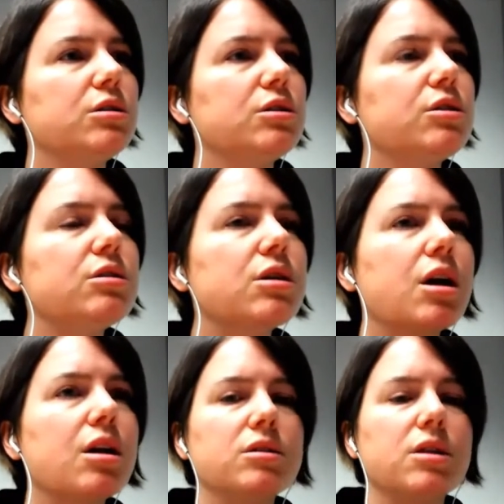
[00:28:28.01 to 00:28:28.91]
look
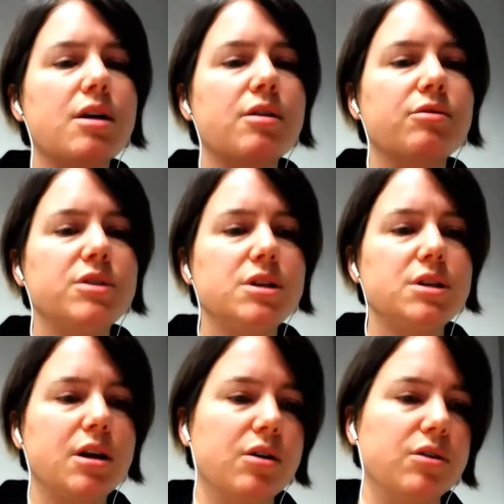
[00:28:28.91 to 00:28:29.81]
at a lot of
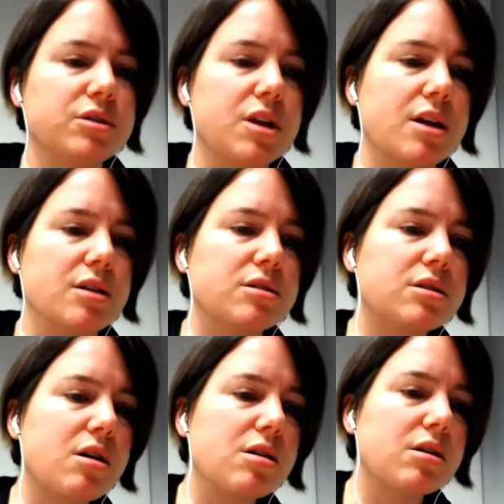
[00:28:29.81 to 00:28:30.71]
details and
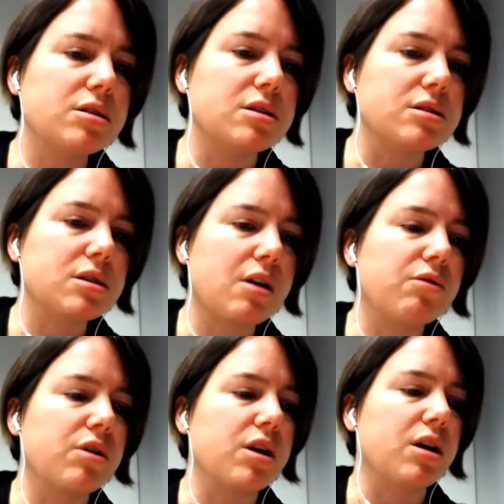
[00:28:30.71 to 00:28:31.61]
start
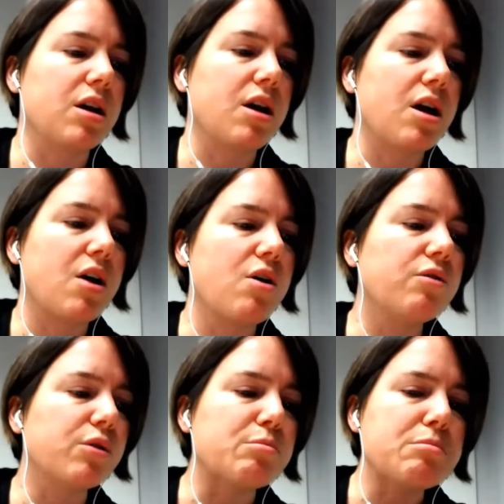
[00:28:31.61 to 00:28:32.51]
discovering
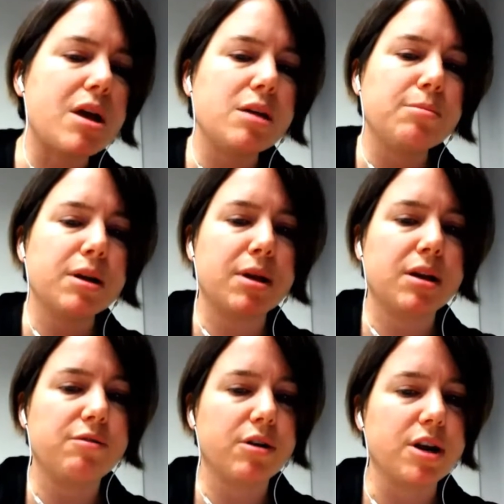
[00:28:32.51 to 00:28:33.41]
over many, many,
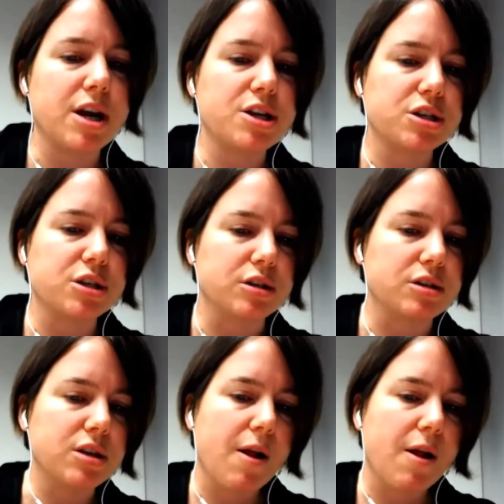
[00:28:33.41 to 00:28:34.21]
many variations